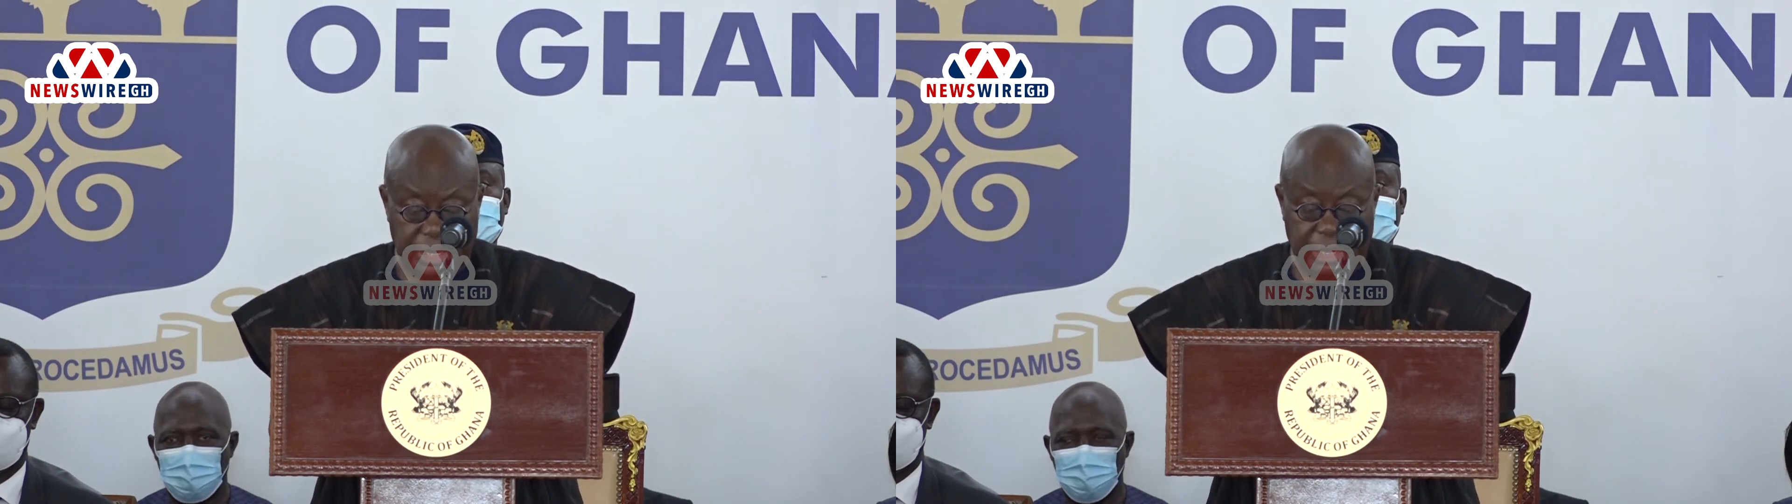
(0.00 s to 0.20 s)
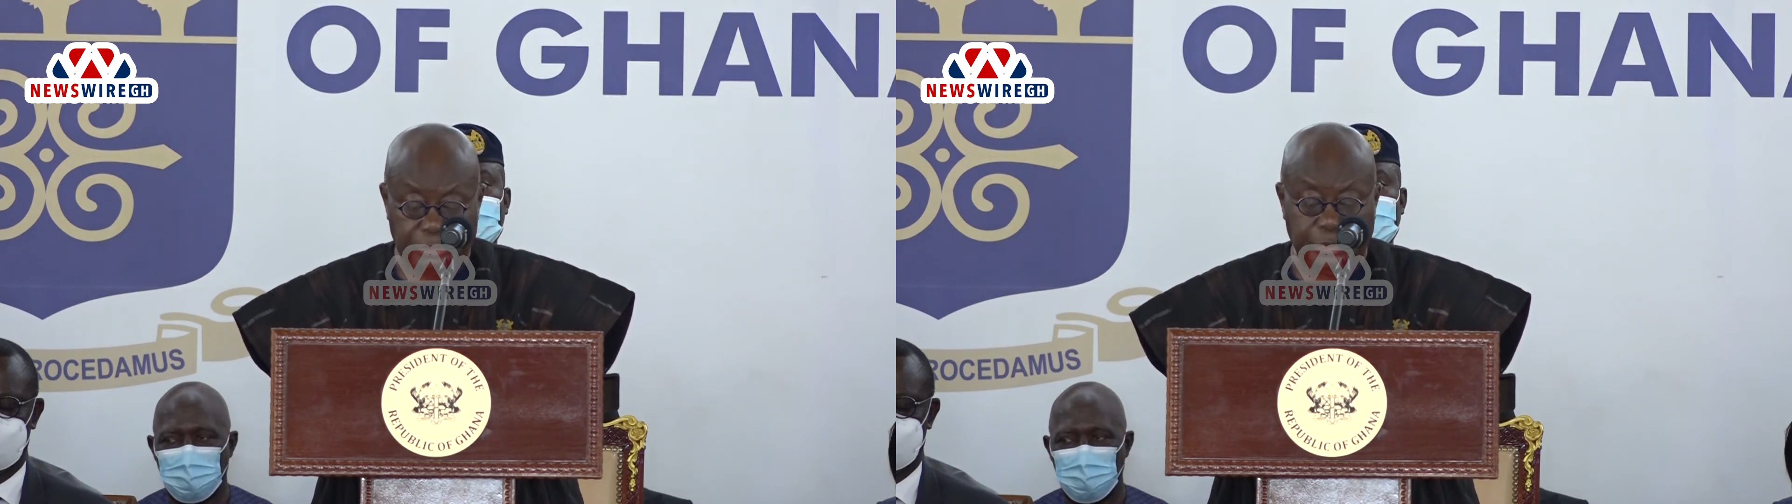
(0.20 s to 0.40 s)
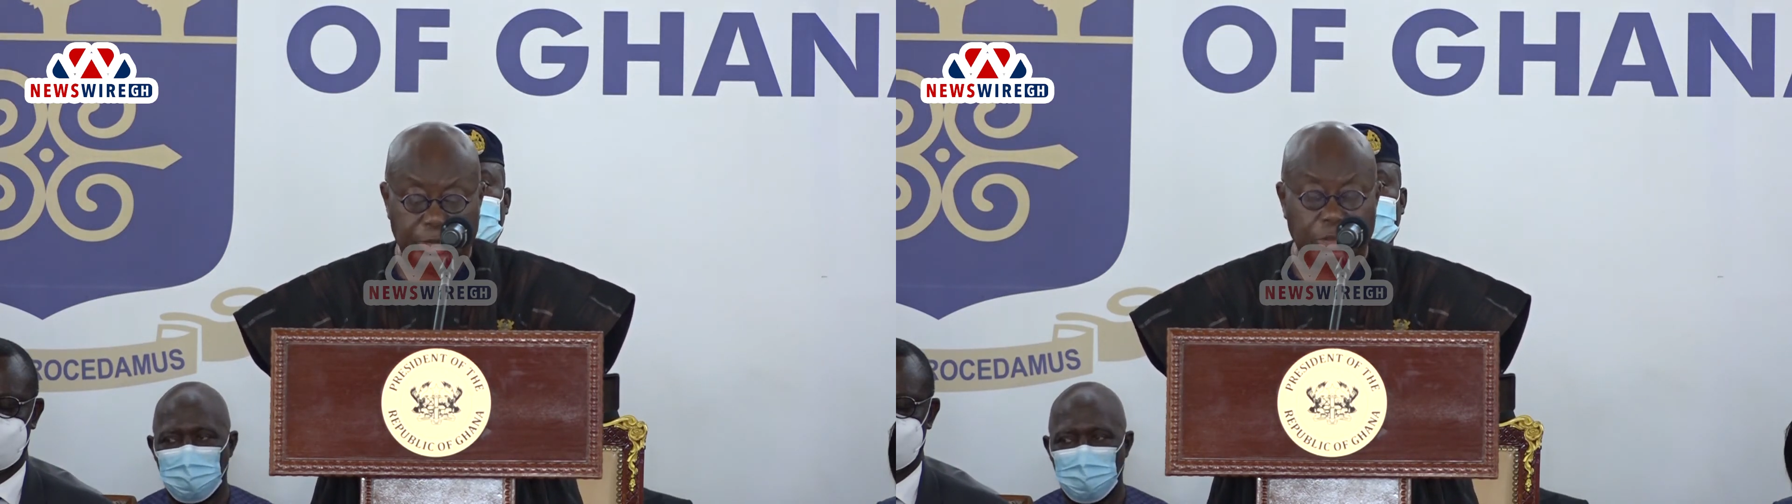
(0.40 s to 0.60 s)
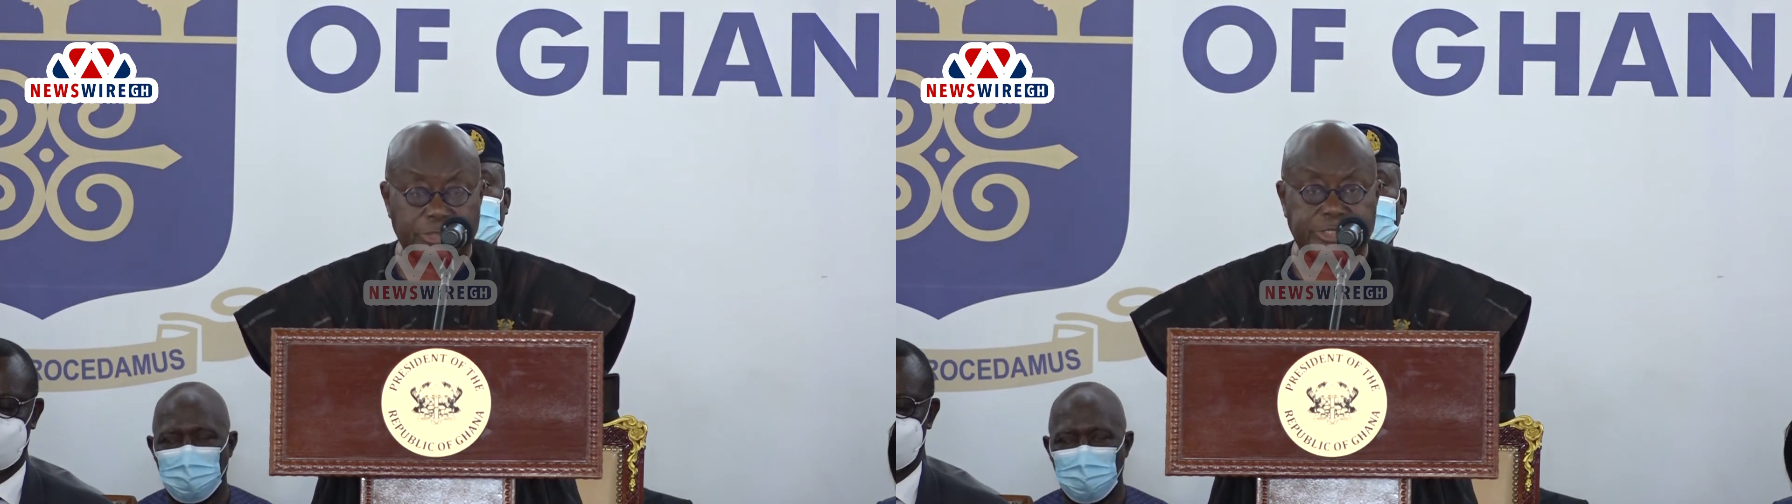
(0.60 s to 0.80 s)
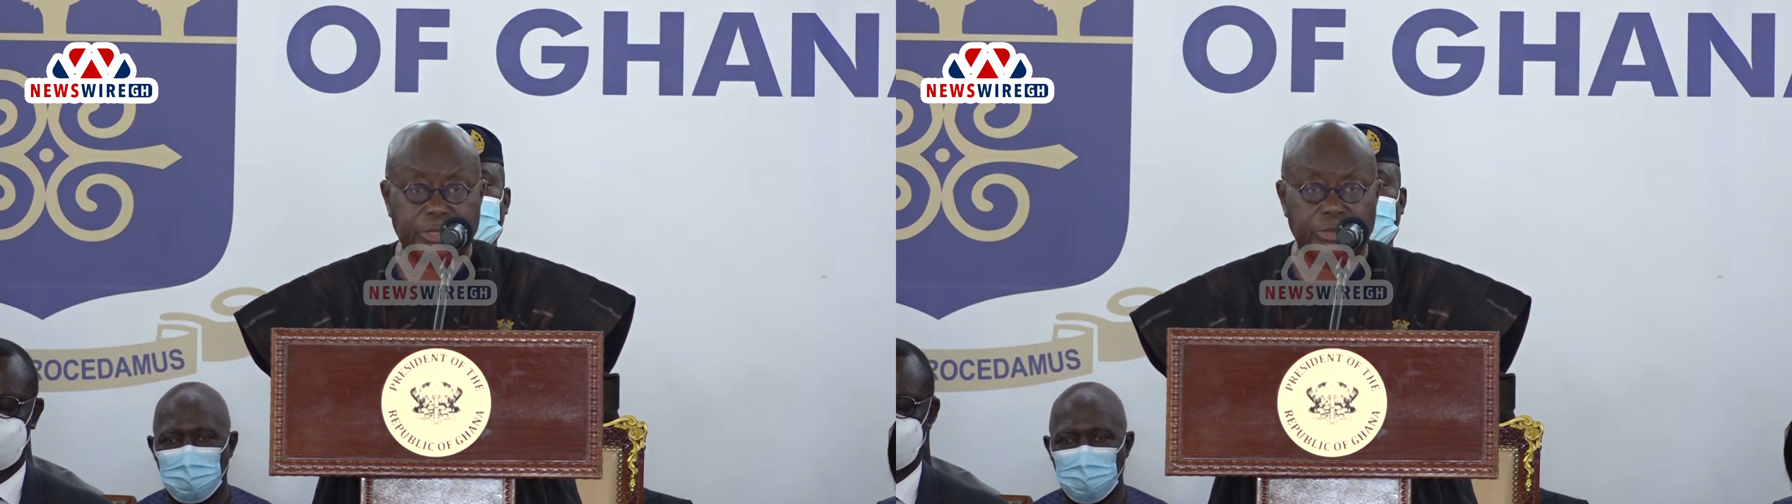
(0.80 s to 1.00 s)
And we're
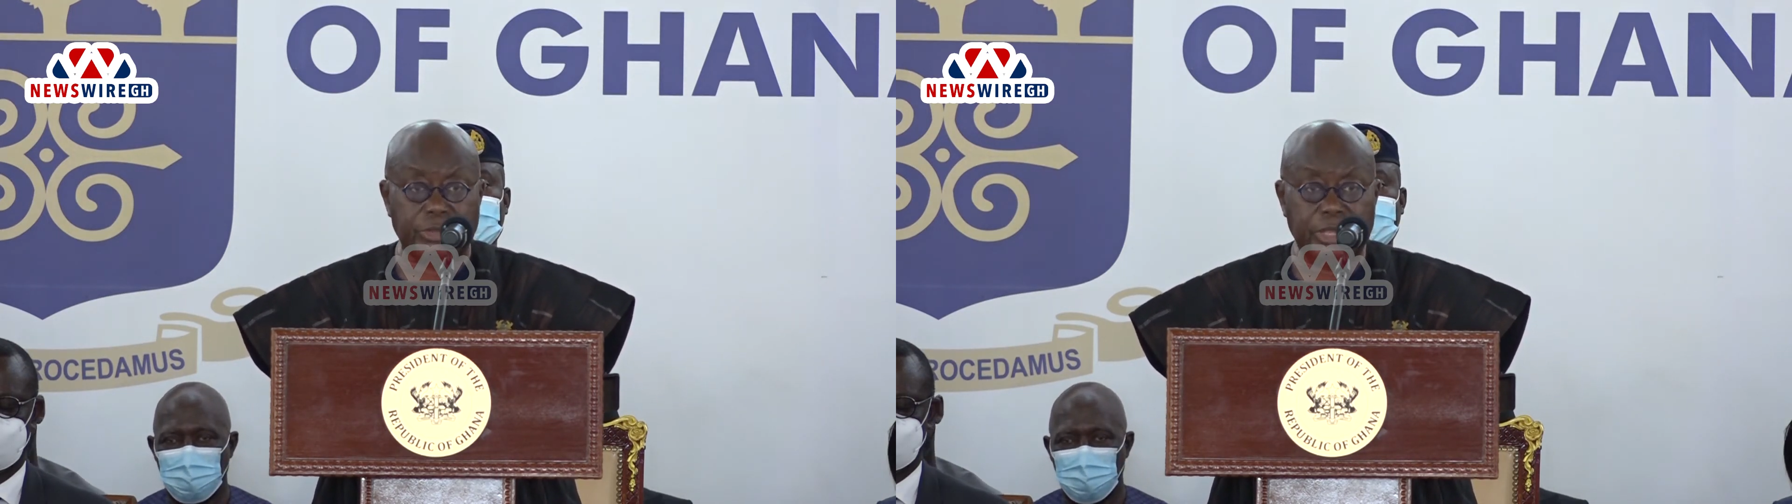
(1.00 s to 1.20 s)
also